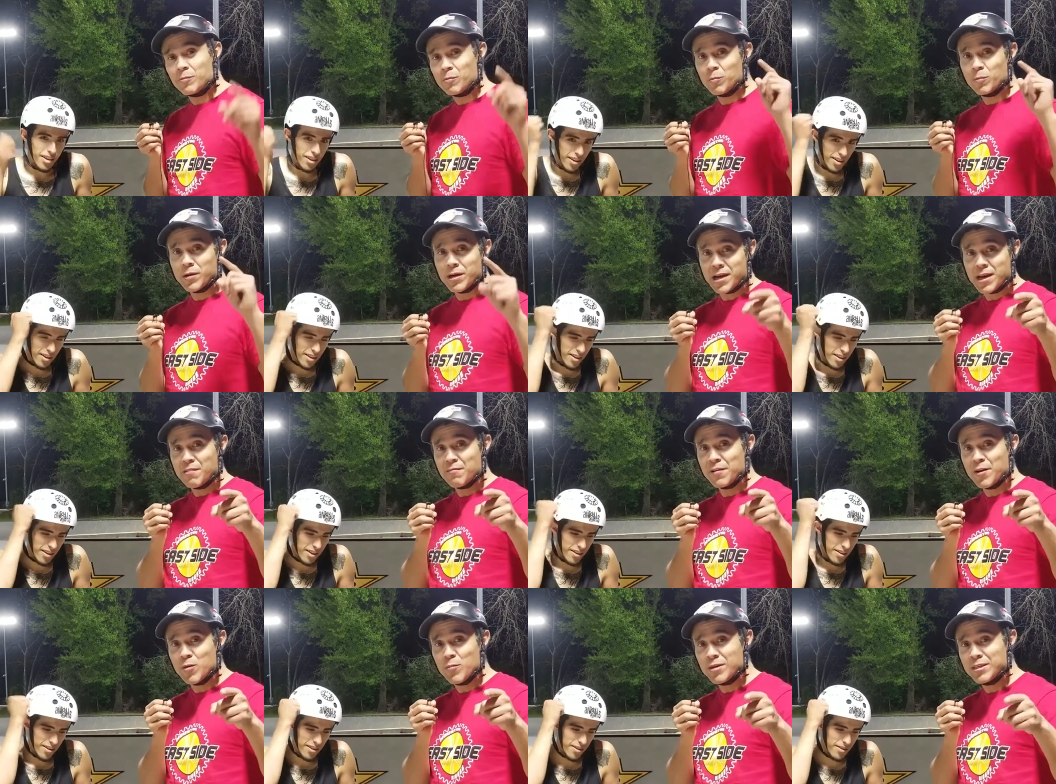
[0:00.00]
Speaker 1: We have
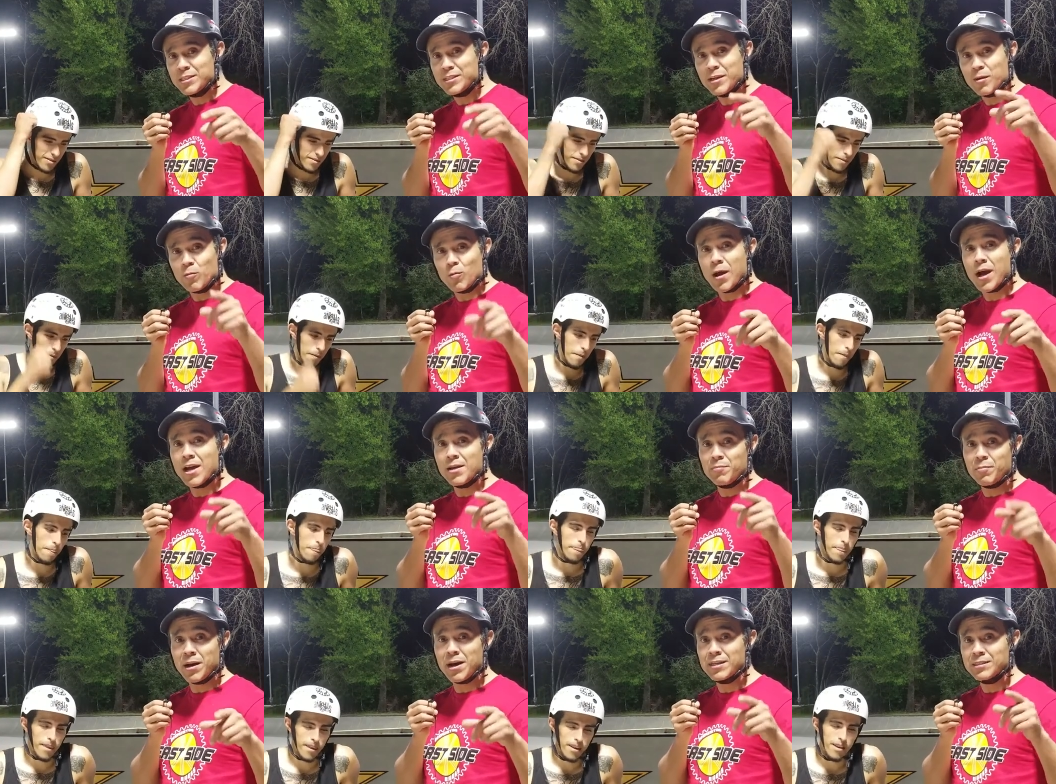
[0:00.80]
helmets at
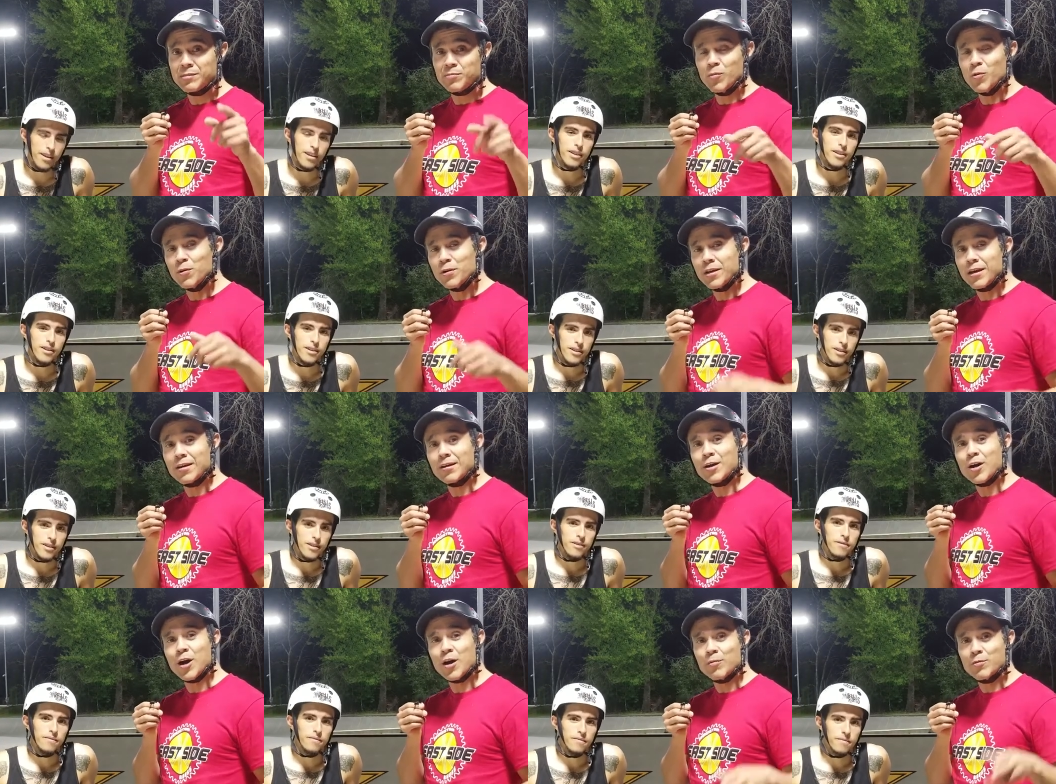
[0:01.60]

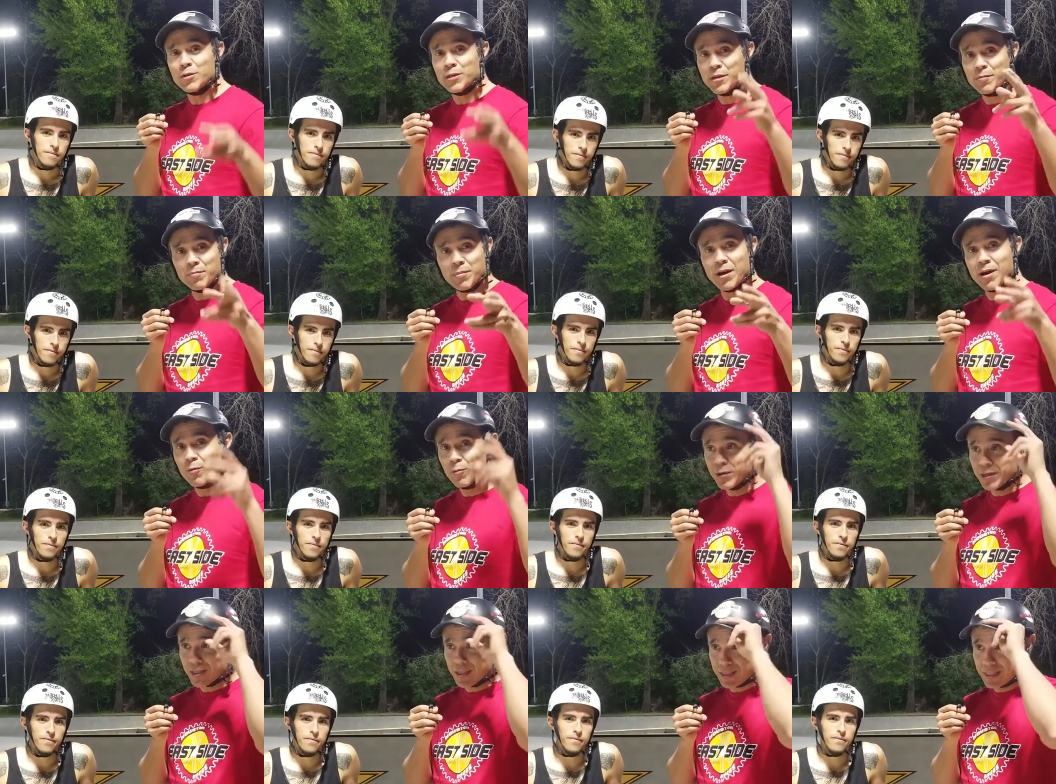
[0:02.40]
ridebikesmore.com. You can buy
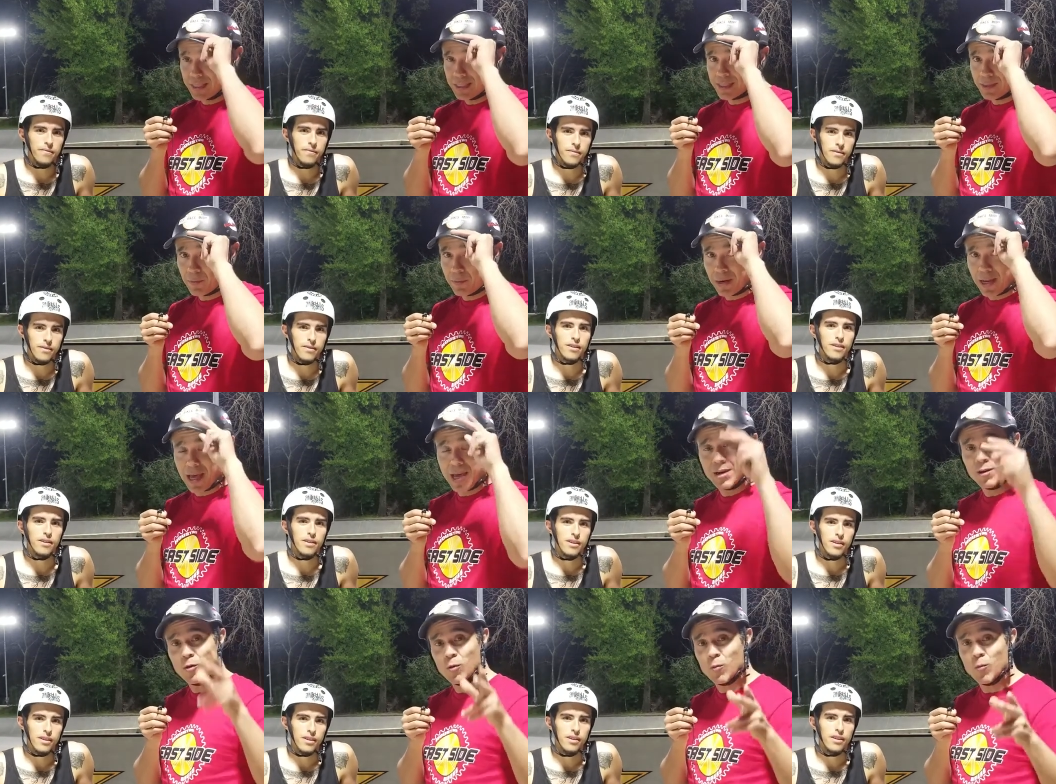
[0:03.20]
one of these in
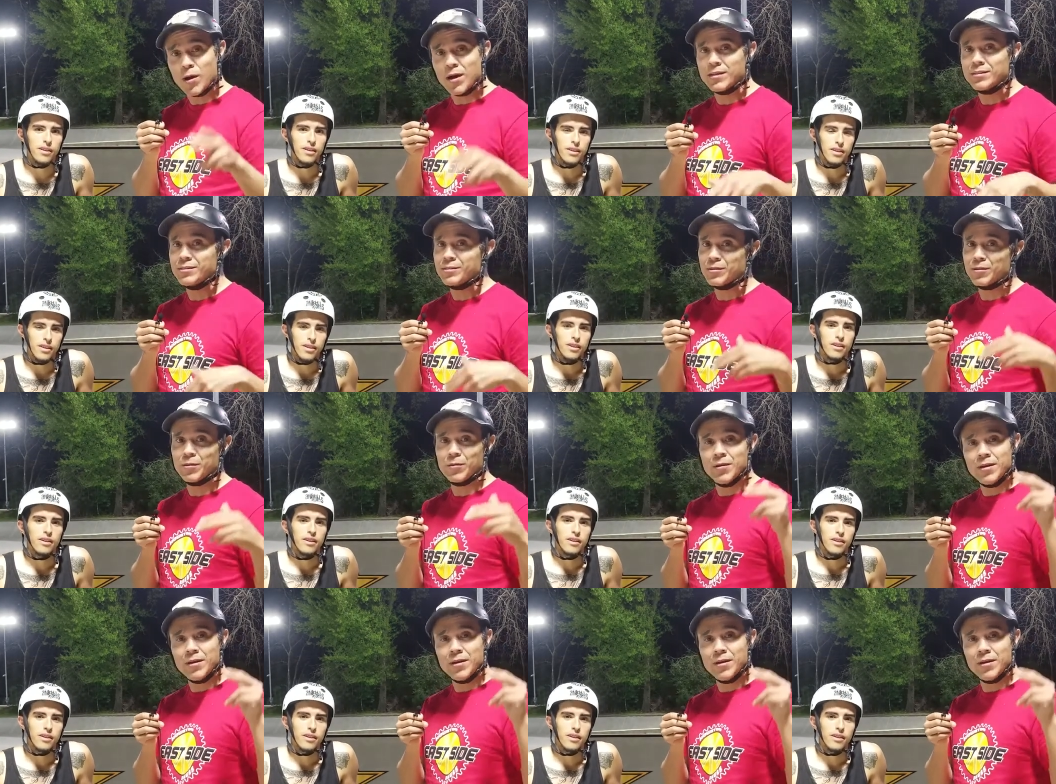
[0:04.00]
black or white, so